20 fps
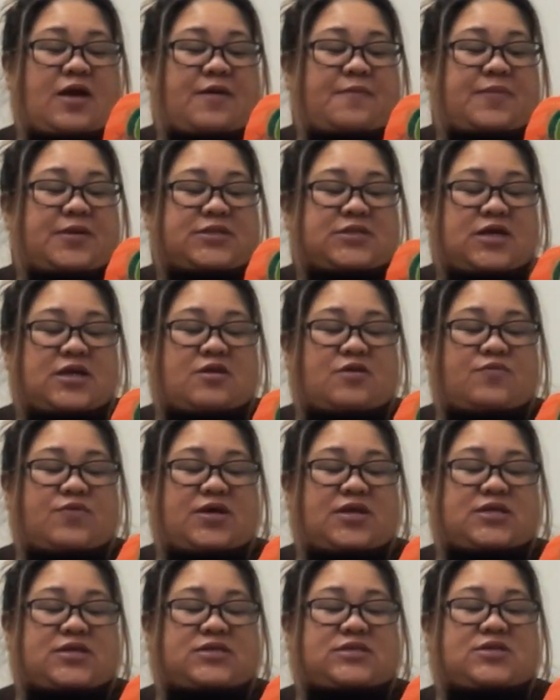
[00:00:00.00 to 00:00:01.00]
But
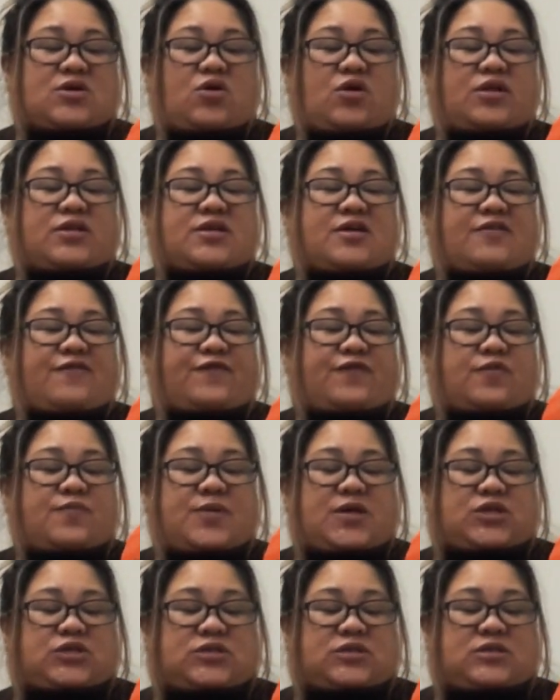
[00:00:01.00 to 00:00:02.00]
anyway, it has all the
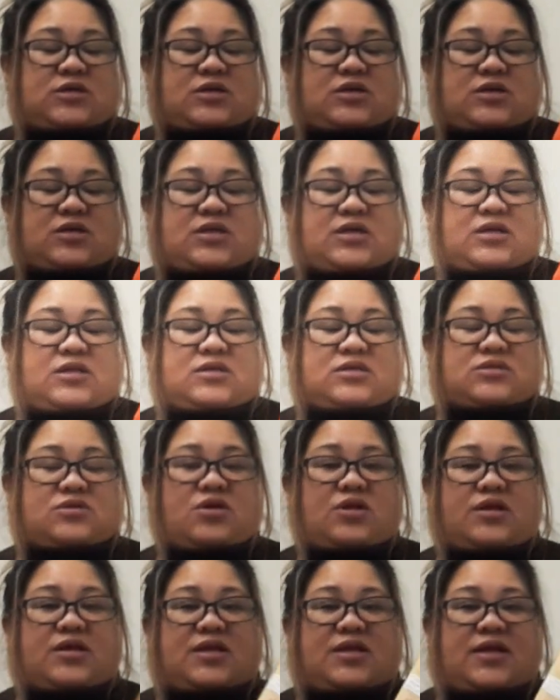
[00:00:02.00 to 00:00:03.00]
information that you need. It's
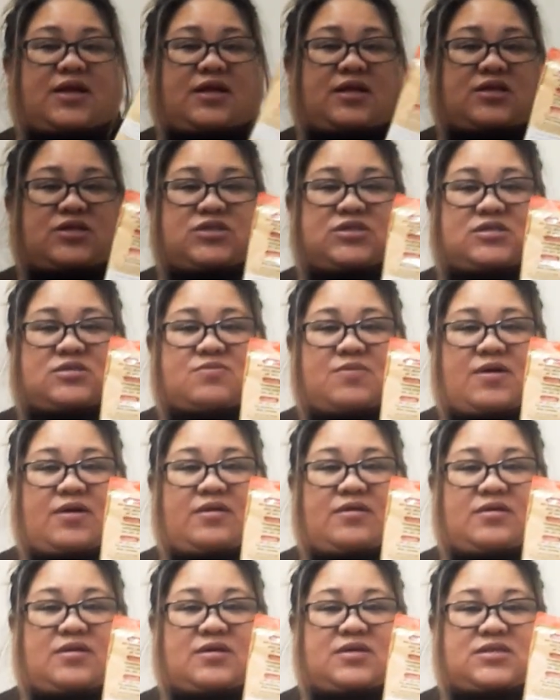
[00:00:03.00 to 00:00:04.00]
all in English as well.